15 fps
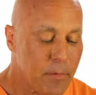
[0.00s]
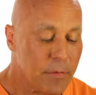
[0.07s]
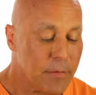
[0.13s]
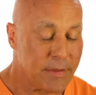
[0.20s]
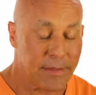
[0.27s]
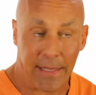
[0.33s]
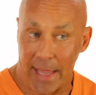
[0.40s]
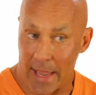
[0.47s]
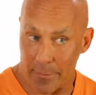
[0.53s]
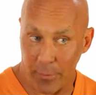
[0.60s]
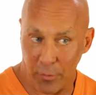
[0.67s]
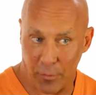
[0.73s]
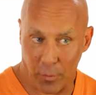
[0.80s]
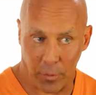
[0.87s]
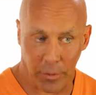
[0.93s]
that they can't
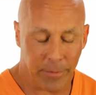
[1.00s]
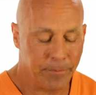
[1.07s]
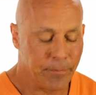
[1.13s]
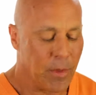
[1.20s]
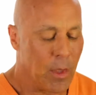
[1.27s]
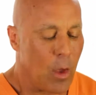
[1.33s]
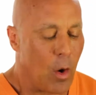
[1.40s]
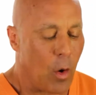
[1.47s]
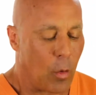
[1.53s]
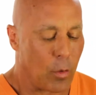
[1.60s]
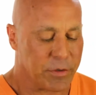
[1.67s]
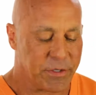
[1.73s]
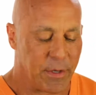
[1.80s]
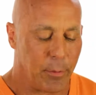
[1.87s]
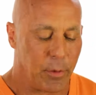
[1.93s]
move forward,
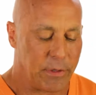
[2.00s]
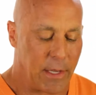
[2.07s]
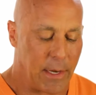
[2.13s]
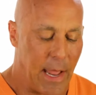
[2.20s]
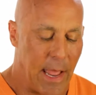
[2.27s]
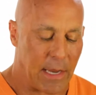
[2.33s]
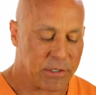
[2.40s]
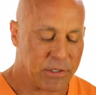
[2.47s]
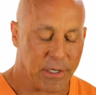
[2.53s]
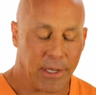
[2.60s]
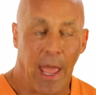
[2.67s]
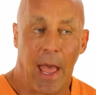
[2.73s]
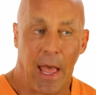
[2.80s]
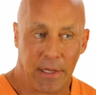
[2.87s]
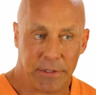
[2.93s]
or someone that actually
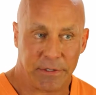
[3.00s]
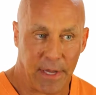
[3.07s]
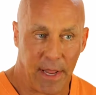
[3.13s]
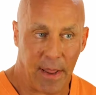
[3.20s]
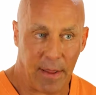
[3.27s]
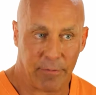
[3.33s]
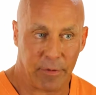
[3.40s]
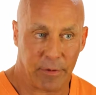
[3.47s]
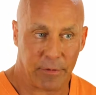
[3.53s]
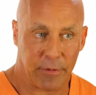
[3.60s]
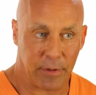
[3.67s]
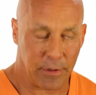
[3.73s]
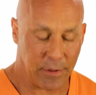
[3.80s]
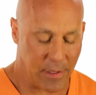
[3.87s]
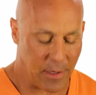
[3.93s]
has to have
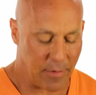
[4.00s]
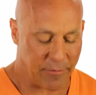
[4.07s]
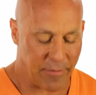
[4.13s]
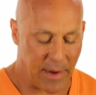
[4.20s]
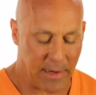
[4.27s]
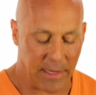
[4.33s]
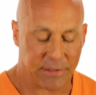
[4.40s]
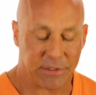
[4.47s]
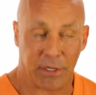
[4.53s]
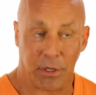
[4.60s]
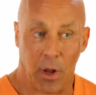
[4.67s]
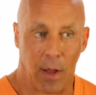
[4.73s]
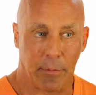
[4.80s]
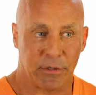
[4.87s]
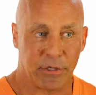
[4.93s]
a
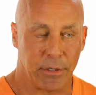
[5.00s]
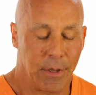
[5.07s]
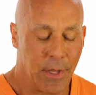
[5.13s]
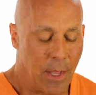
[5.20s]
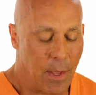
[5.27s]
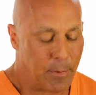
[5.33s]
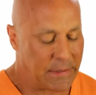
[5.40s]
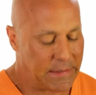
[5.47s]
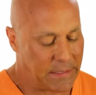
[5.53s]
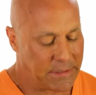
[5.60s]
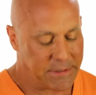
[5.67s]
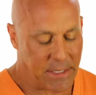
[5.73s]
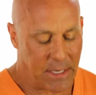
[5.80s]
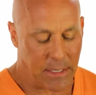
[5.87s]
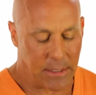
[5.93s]
financing option, but they
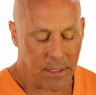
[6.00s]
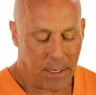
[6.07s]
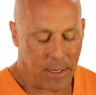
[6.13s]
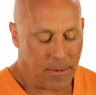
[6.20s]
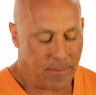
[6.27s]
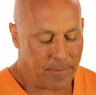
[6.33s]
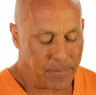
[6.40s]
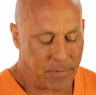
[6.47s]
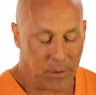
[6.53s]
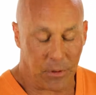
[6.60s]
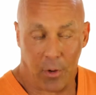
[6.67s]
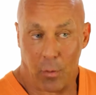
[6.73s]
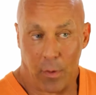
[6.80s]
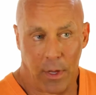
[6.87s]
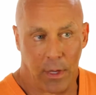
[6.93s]
say, you
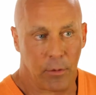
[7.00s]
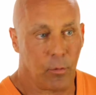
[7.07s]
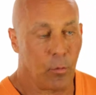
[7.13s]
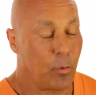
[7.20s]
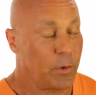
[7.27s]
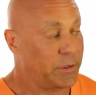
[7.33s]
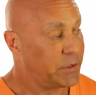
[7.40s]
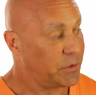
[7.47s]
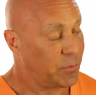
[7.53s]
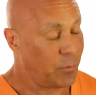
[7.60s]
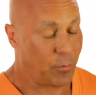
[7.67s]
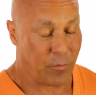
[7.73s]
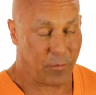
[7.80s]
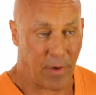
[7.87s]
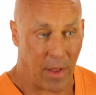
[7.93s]
know what, we just
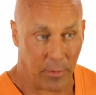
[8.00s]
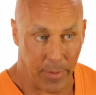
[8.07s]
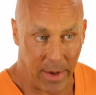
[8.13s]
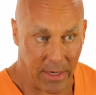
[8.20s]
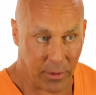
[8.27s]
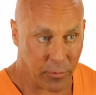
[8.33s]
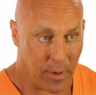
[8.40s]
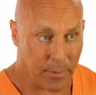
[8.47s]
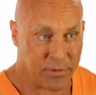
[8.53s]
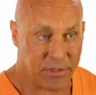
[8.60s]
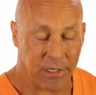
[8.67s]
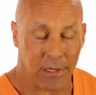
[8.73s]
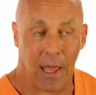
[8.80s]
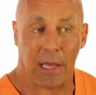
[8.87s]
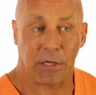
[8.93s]
filed
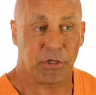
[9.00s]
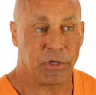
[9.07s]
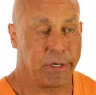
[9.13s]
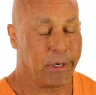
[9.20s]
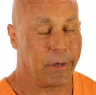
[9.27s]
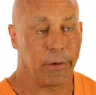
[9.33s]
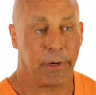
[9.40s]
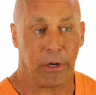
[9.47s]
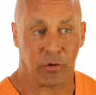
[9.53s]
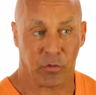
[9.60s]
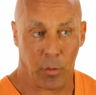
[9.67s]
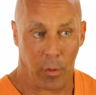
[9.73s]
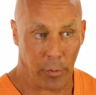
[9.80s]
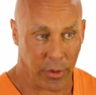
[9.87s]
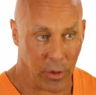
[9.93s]
bankruptcy last year,
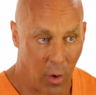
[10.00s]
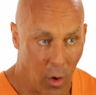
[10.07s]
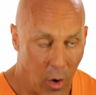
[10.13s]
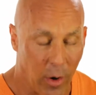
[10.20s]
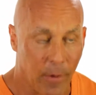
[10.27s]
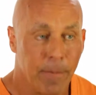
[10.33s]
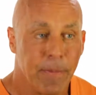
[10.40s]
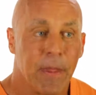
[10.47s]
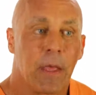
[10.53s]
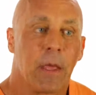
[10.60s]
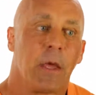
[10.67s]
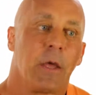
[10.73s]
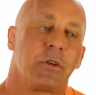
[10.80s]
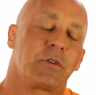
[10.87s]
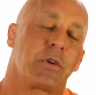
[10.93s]
here's where we are.
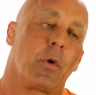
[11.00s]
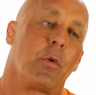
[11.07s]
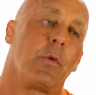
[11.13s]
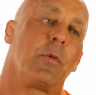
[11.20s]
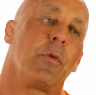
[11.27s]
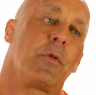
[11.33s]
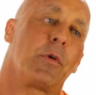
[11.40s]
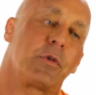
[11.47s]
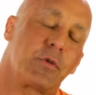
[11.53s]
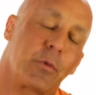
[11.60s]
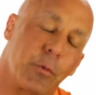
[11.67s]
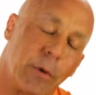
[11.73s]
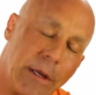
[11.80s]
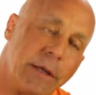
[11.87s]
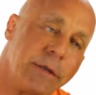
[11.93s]
So there's
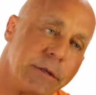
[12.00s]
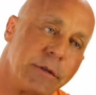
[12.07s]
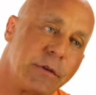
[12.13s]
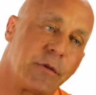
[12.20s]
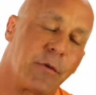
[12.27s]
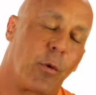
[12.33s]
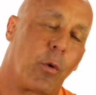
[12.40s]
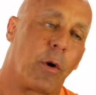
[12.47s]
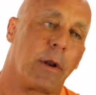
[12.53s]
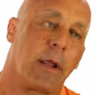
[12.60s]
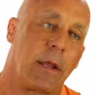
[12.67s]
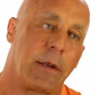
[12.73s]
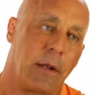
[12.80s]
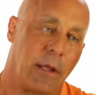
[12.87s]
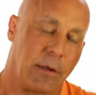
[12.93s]
reasons for it,
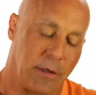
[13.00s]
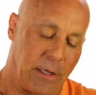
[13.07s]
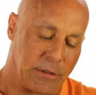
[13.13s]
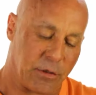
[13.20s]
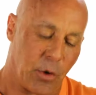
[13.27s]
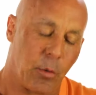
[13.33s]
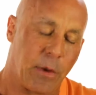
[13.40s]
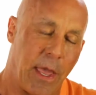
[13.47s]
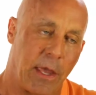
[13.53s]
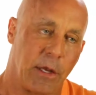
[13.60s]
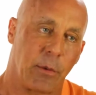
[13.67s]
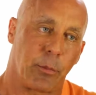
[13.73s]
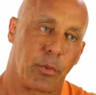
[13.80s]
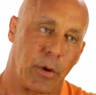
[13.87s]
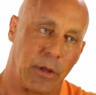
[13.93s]
and it's okay
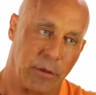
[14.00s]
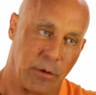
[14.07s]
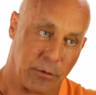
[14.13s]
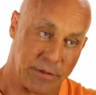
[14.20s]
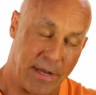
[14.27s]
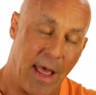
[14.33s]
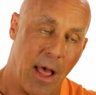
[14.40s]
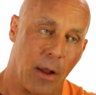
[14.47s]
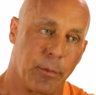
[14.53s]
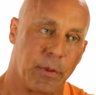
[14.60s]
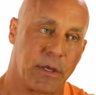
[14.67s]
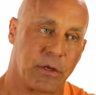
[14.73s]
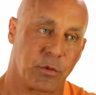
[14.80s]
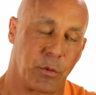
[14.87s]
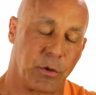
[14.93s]
to bring those out,
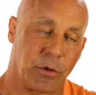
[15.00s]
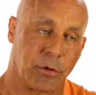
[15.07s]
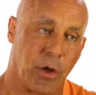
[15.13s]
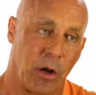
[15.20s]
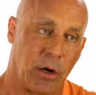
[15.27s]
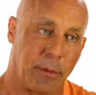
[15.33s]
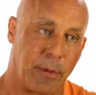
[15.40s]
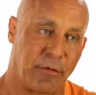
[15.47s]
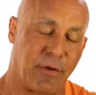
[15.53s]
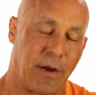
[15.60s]
because when you're talking about